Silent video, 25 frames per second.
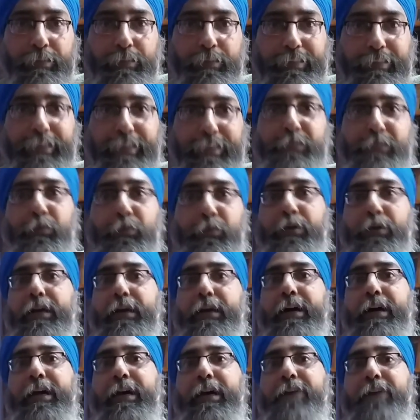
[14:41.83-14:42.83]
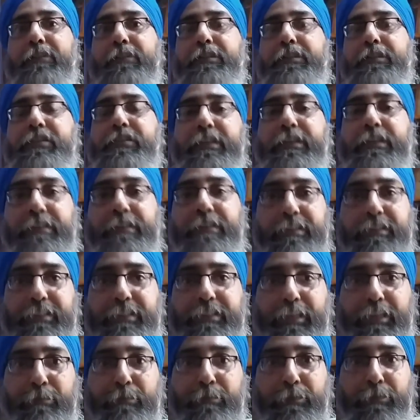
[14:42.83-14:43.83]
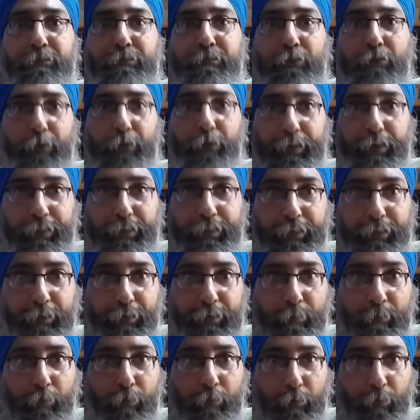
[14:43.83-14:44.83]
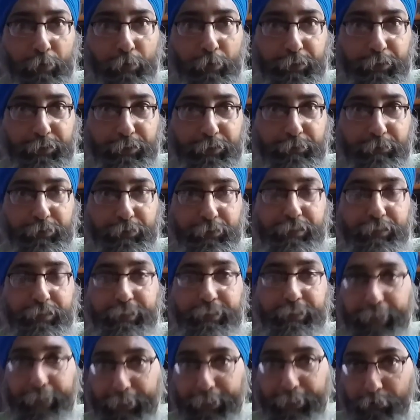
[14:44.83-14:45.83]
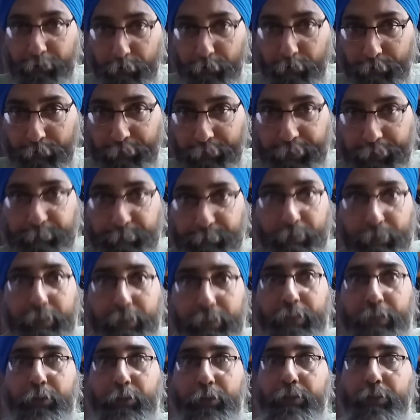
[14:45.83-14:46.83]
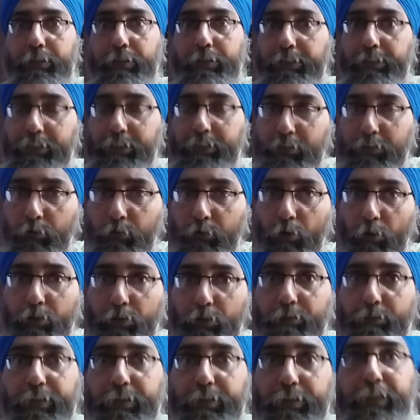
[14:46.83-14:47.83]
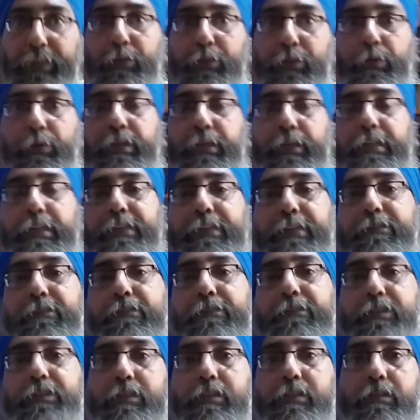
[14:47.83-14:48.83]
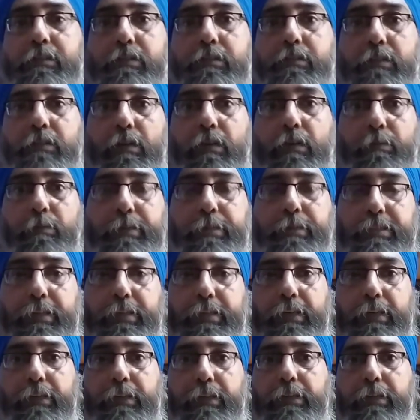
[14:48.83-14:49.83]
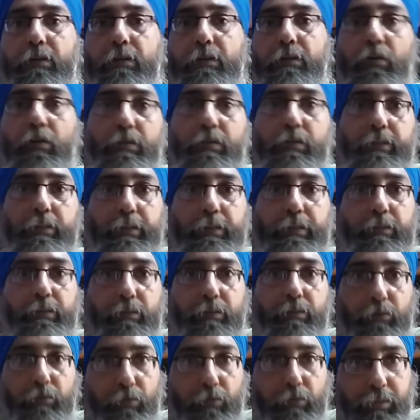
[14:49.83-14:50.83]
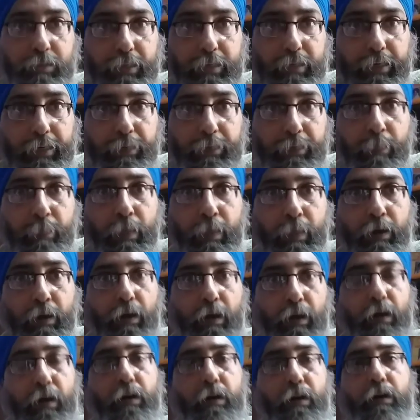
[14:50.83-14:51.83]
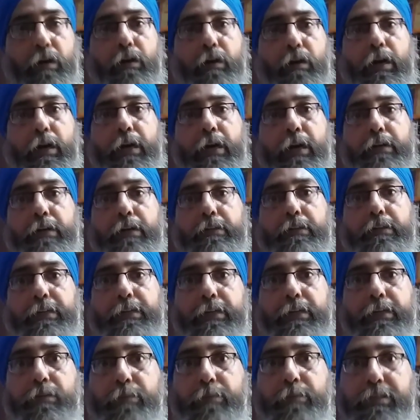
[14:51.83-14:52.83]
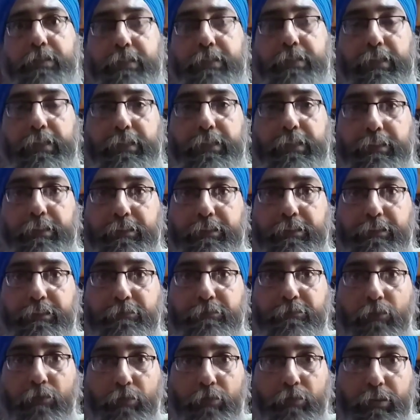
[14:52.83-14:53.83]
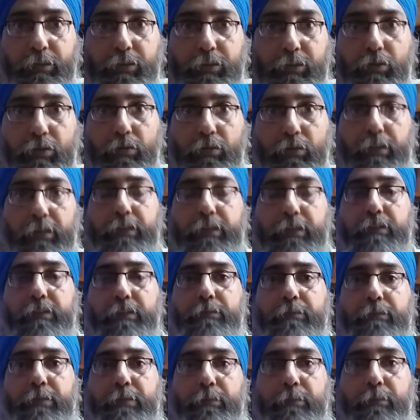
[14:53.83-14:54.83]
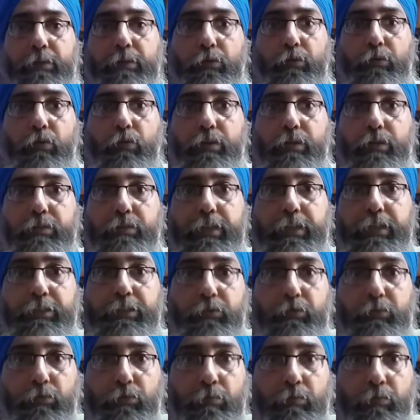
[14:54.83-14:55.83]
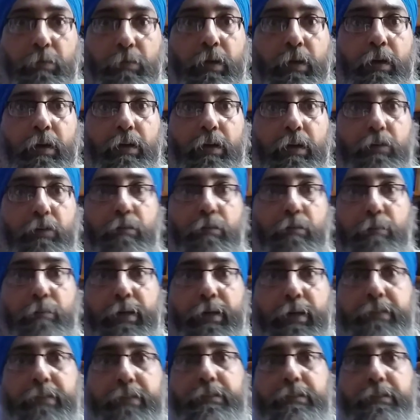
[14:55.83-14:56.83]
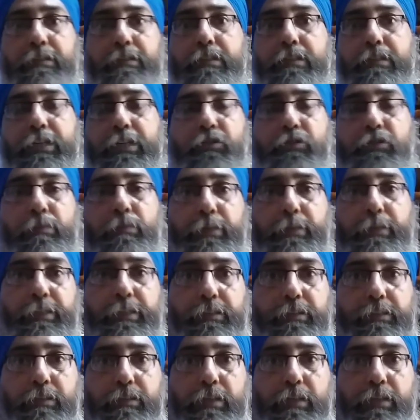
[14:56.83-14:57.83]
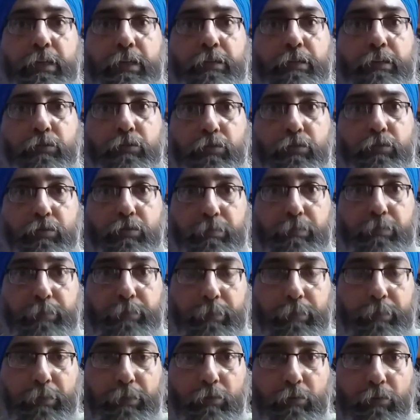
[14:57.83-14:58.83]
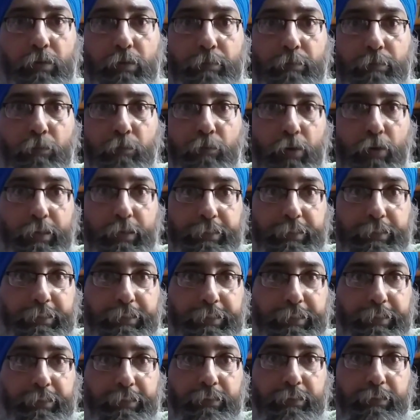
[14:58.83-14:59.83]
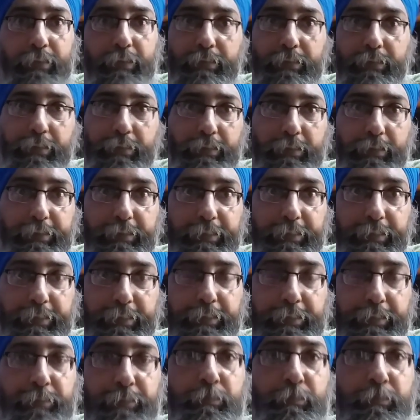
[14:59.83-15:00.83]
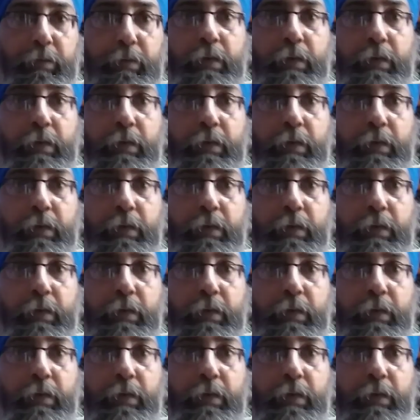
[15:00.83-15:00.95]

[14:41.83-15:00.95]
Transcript: That's what I have a generic statement for India population, which is 8 out of 10. Yes, 2 out of 10 you can leave, which is basically on the good side. and they are basically the founders, or they are the people who are trying to combat these sexual predators and those people who are morally degraded, ethically degraded.